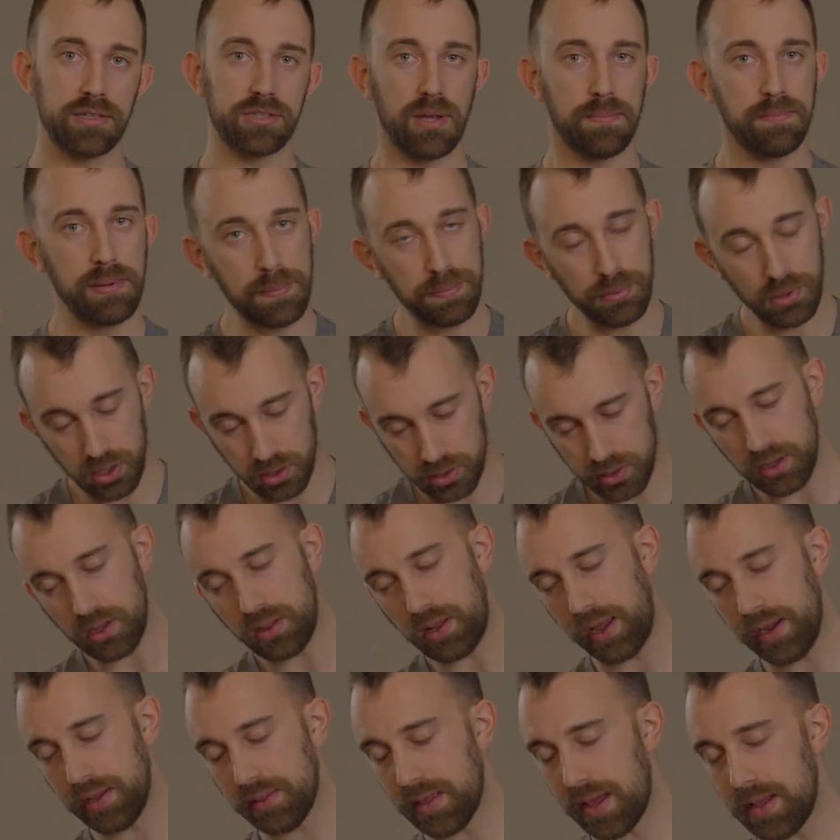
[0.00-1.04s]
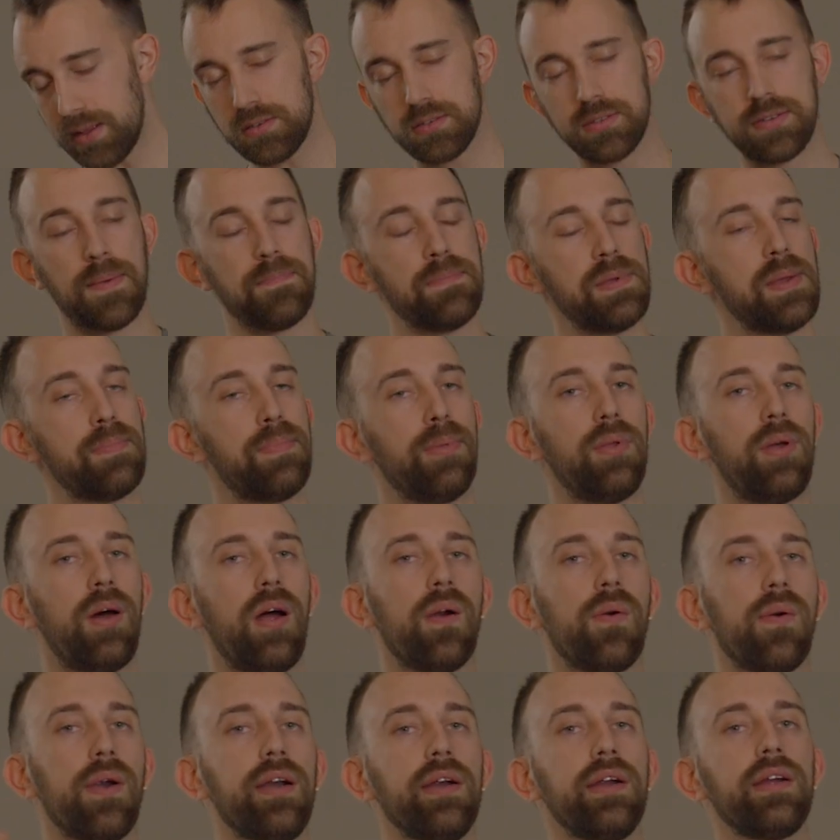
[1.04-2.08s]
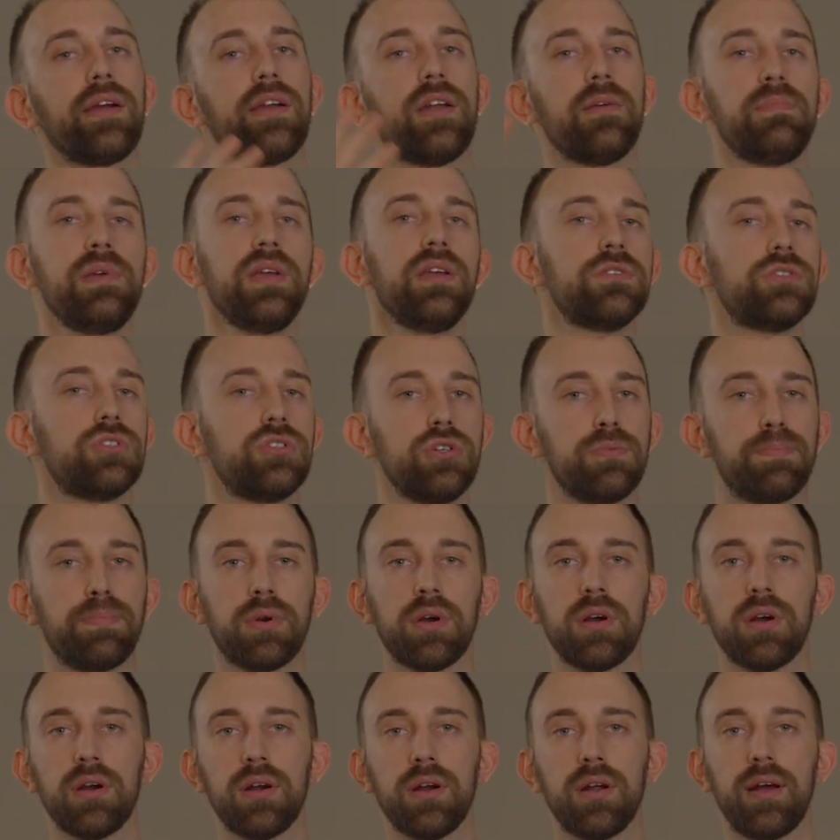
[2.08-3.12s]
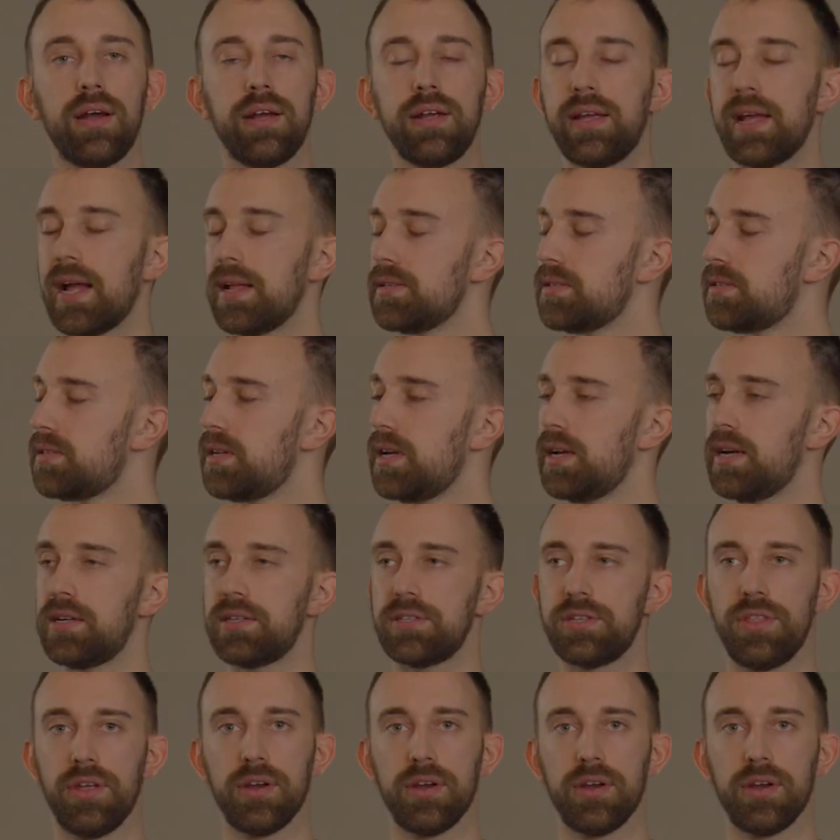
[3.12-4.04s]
Some people aren't gonna like that. Some people are already gonna be super against it.